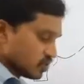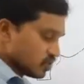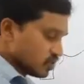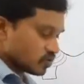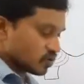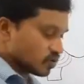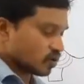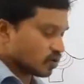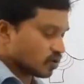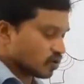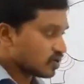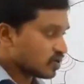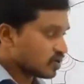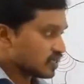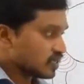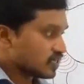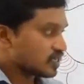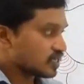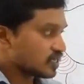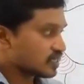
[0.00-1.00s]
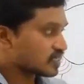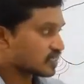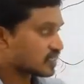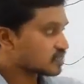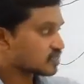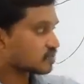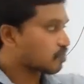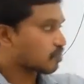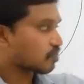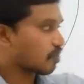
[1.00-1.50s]
So this
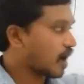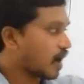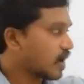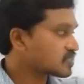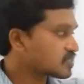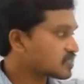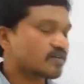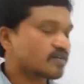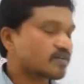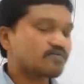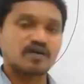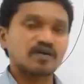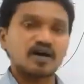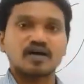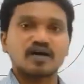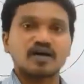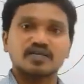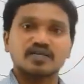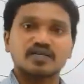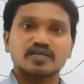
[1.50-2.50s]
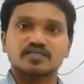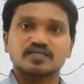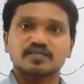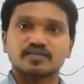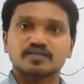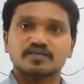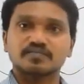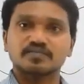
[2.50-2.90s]
mass of cortex